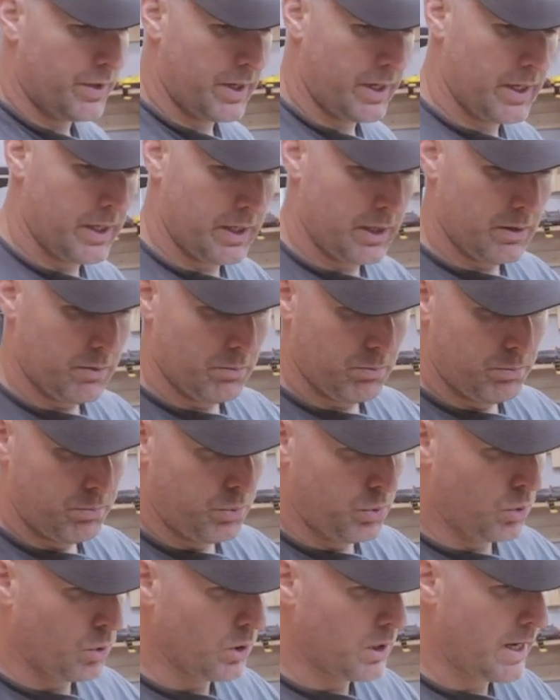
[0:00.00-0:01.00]
a
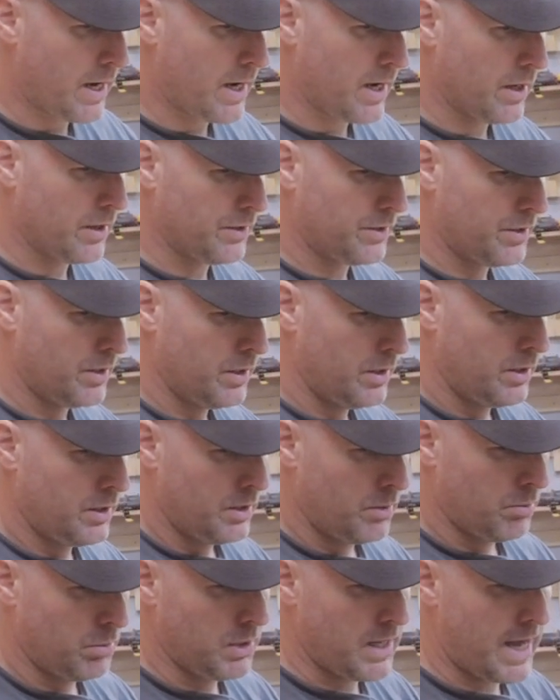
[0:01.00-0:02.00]
pull-out
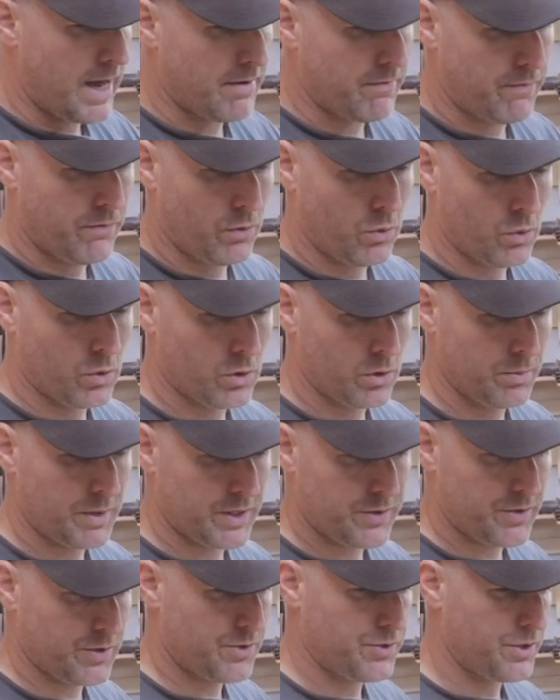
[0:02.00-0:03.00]
platform
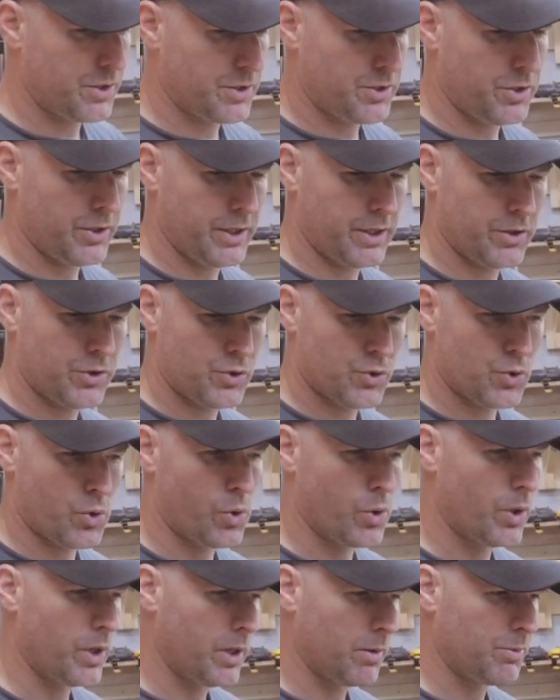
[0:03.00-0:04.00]
that's essentially a
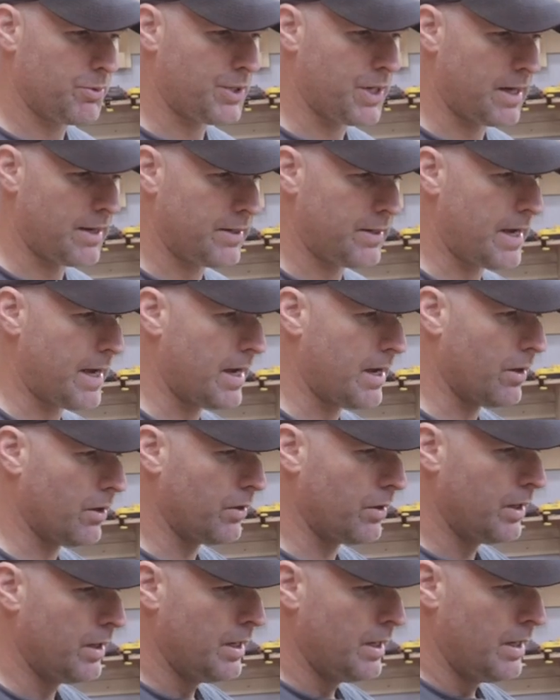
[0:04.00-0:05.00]
drawer upside
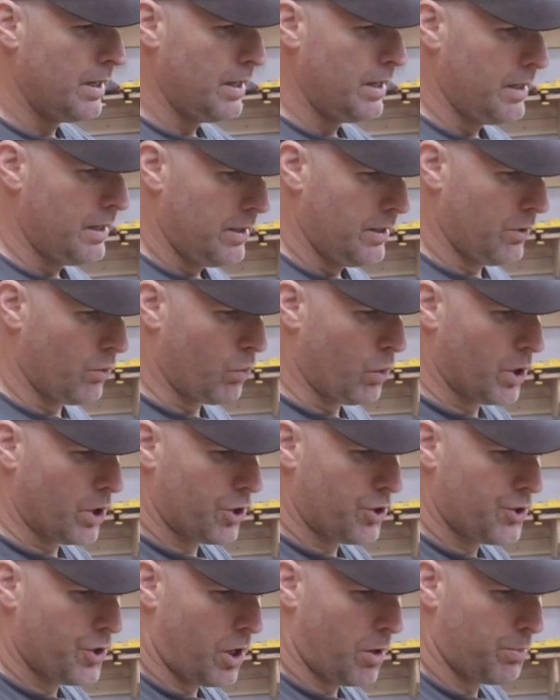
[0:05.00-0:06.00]
down. The Work
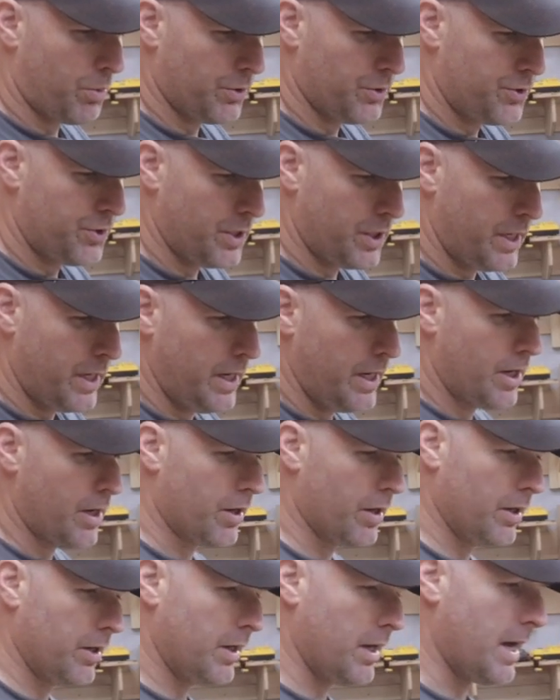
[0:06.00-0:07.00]
Sharp will sit
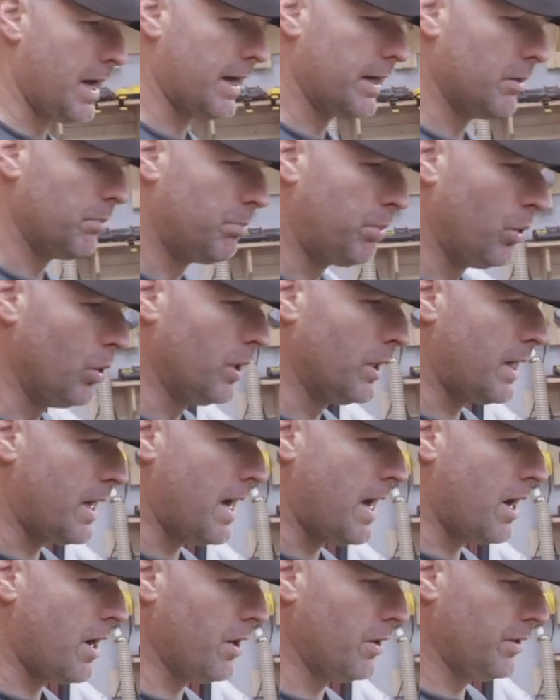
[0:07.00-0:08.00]
here and I can pull it
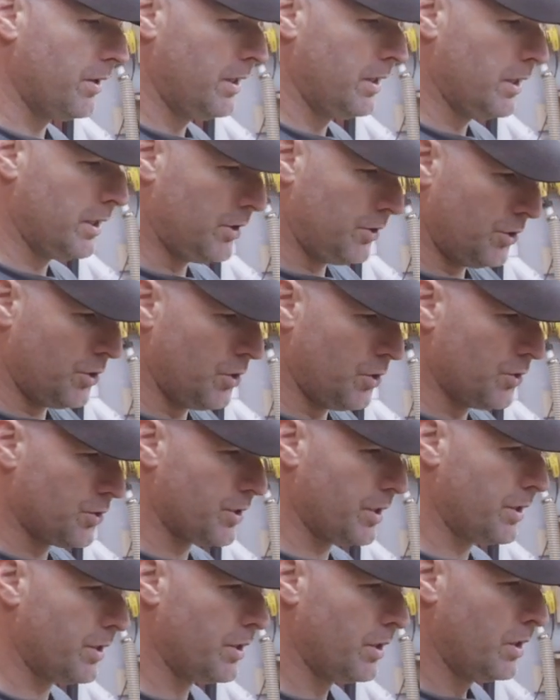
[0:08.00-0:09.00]
out and use
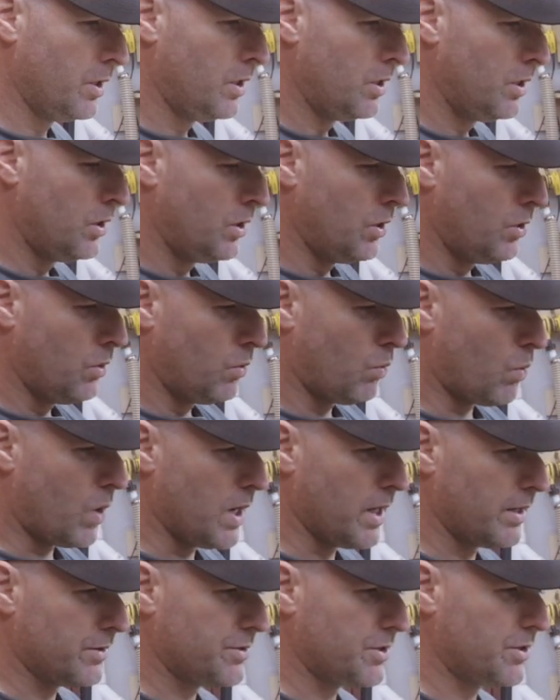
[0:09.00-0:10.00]
it
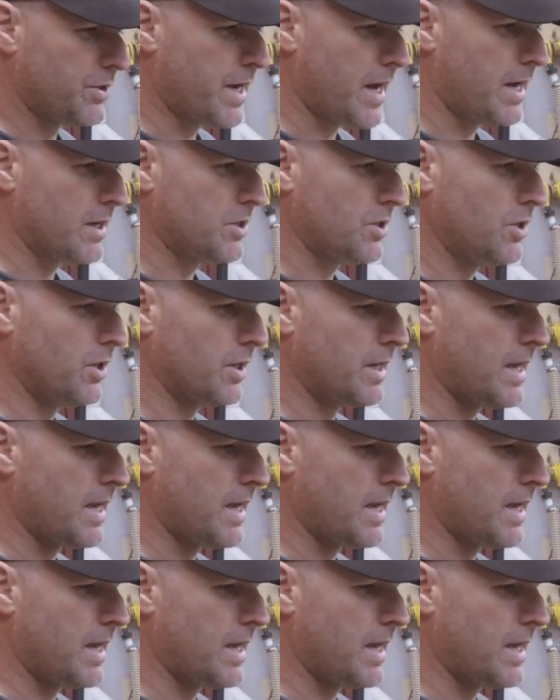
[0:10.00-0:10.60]
while it's attached to the